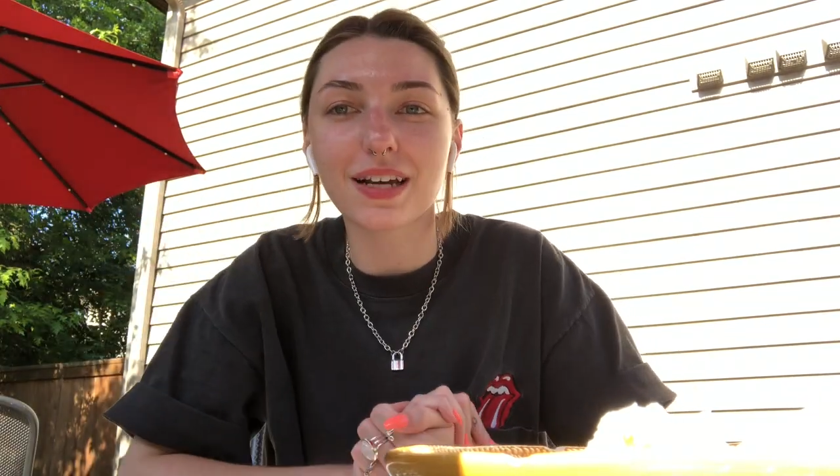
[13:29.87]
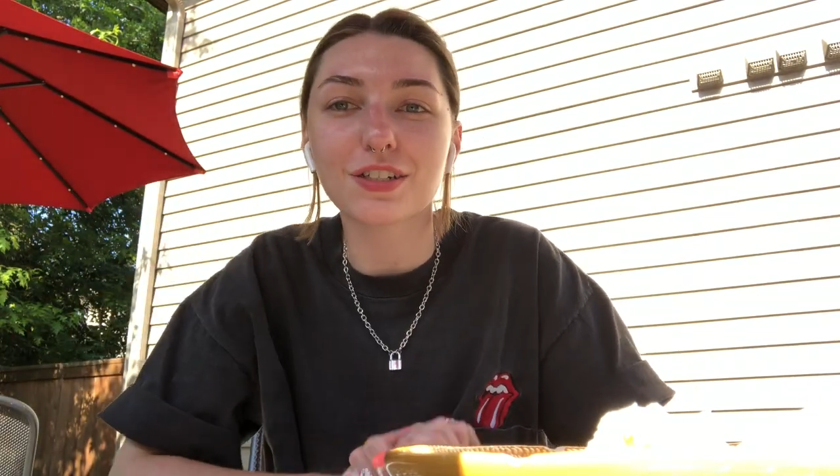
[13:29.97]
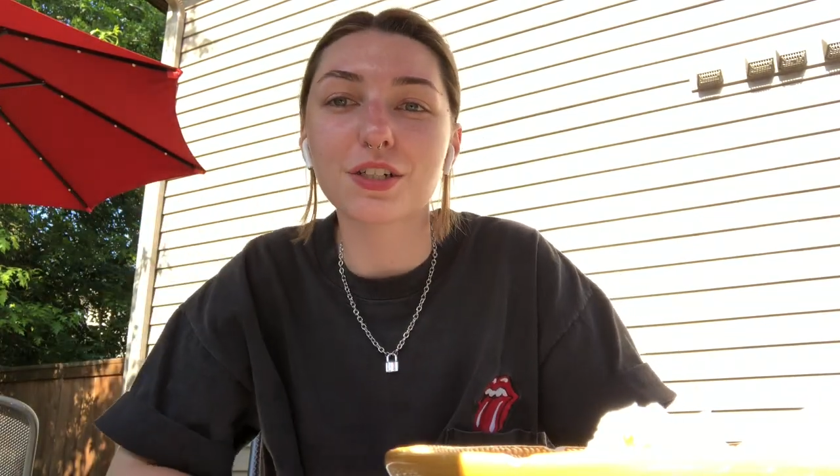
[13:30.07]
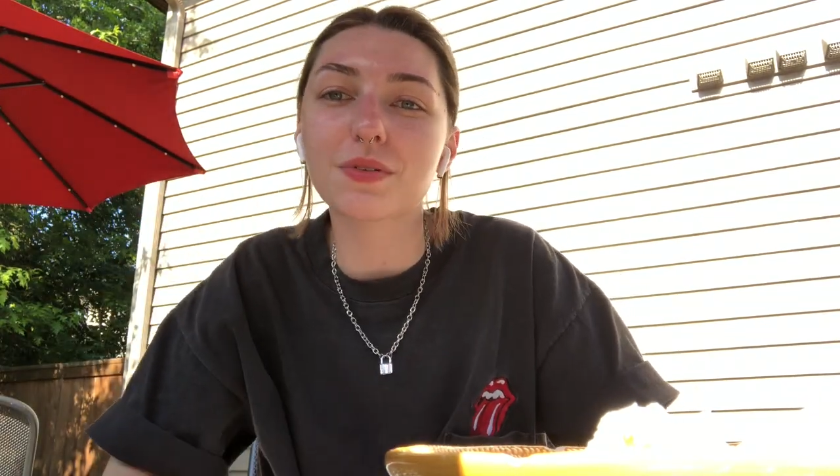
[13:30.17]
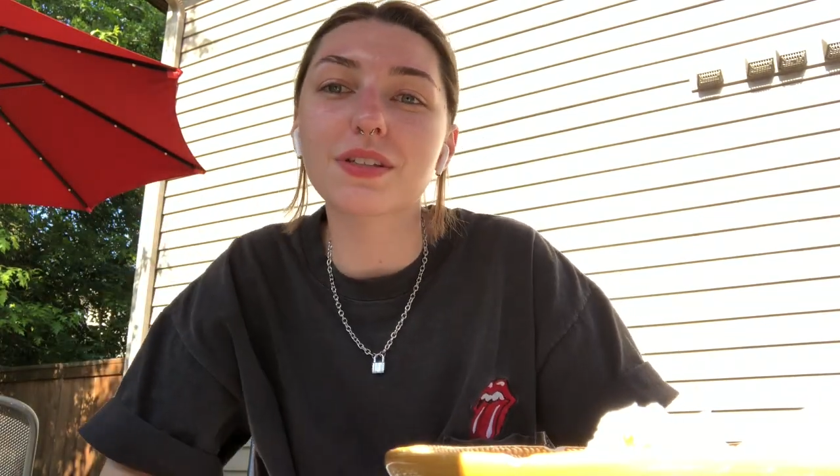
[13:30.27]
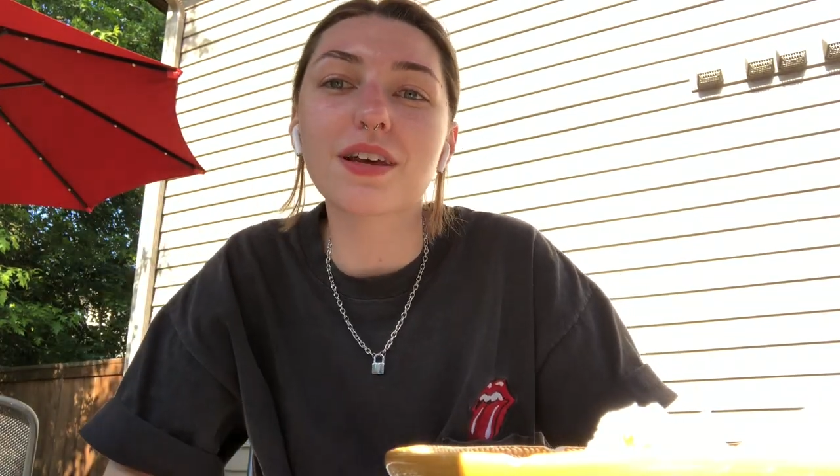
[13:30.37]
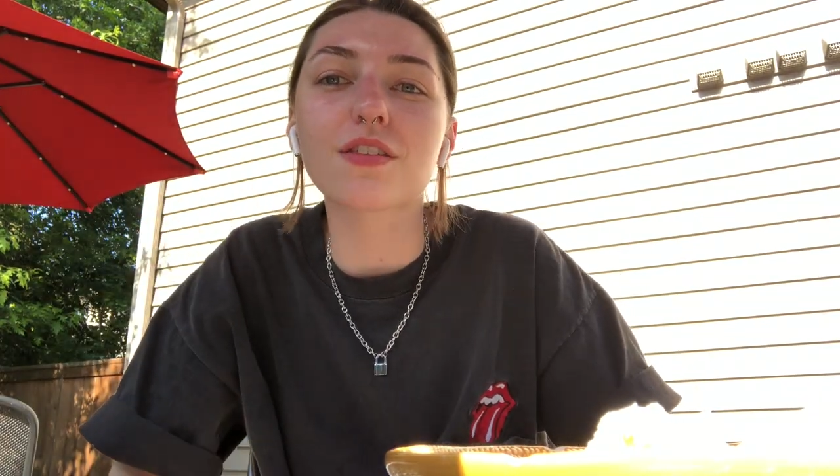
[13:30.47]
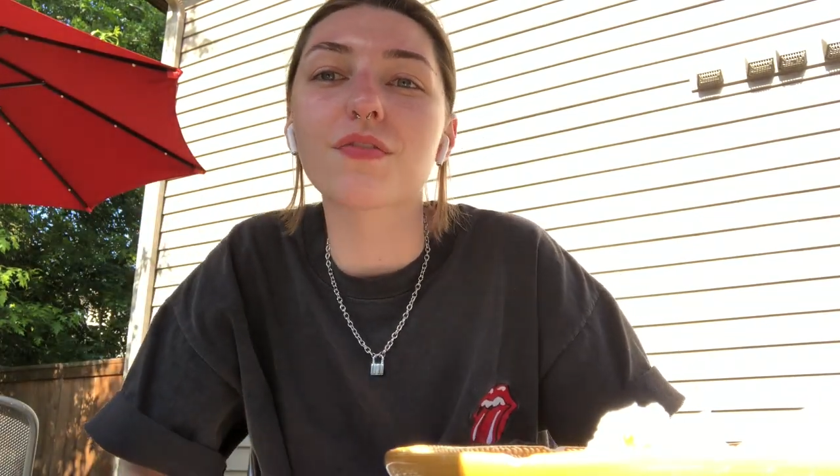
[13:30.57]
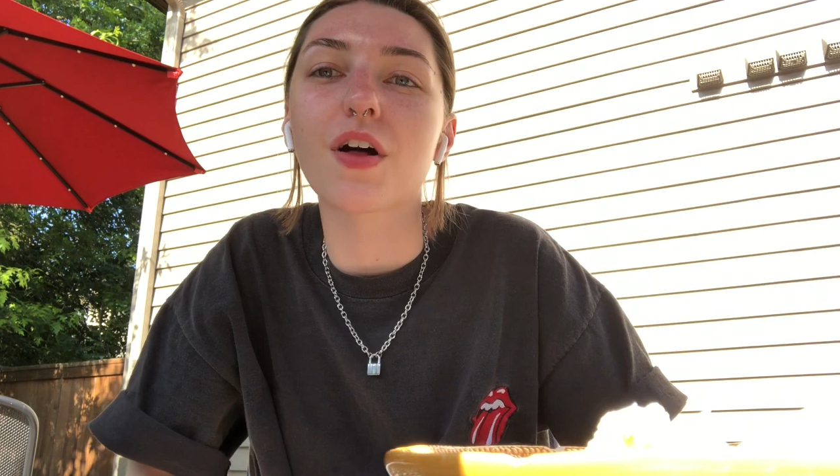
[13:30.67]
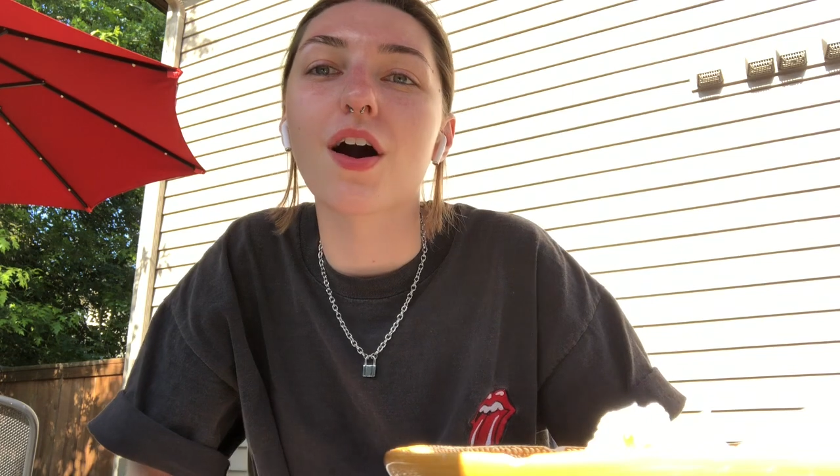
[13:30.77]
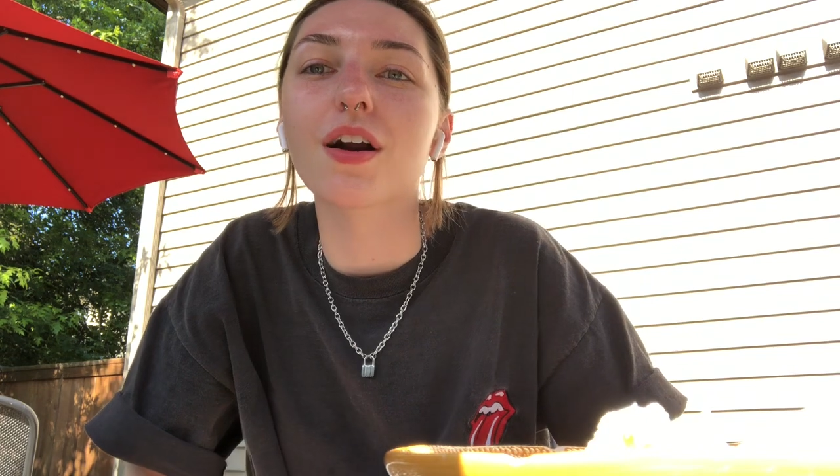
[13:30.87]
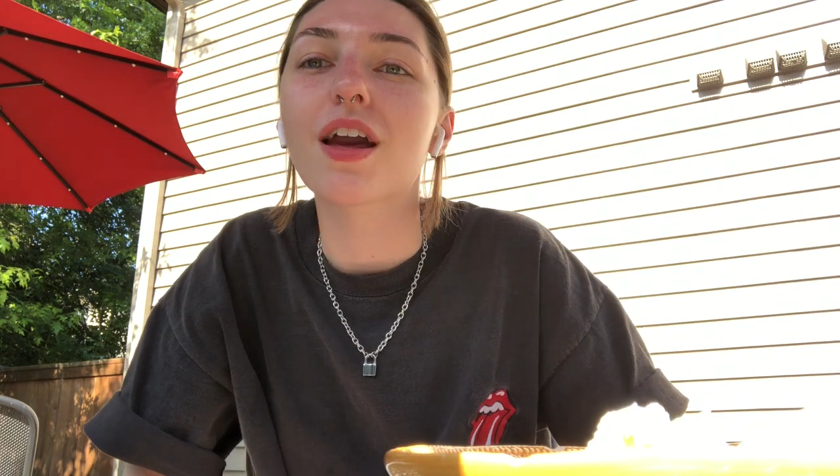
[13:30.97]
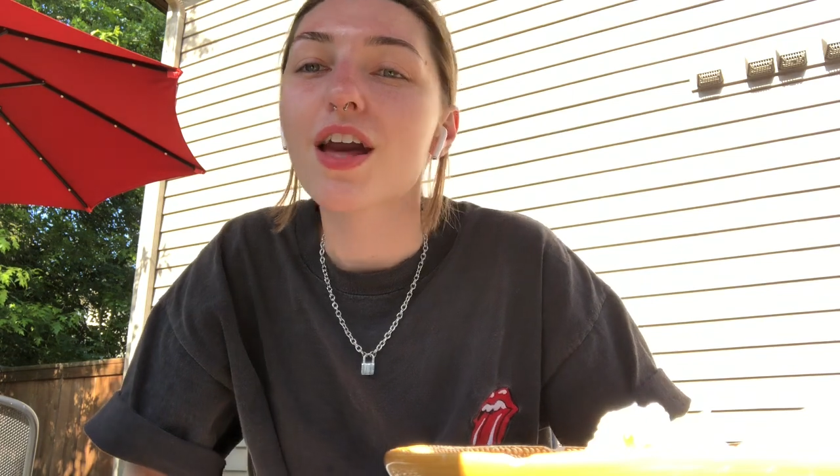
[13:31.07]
I just wanted to end the vlog.